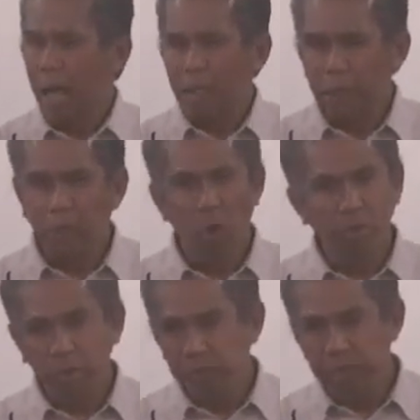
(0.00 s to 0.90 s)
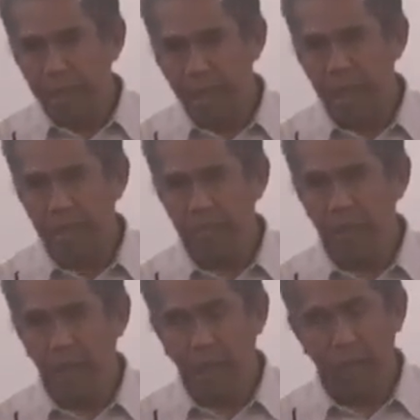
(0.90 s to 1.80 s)
I don't
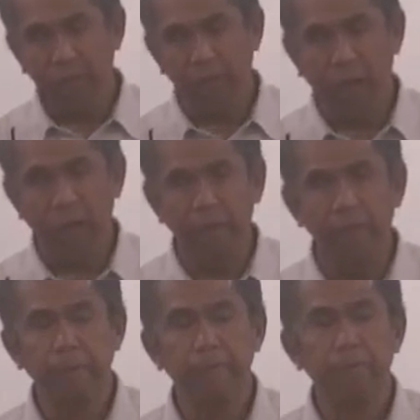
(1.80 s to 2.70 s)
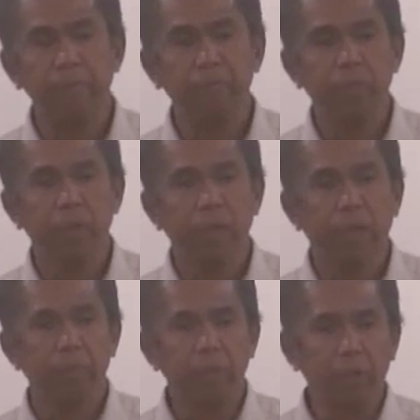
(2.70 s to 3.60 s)
behave like that
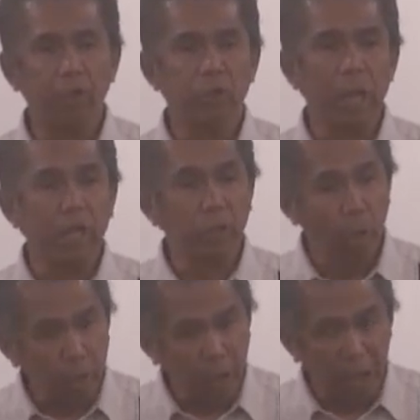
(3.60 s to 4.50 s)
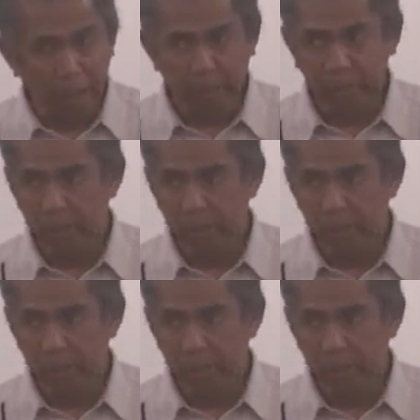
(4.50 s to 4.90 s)
because I know God.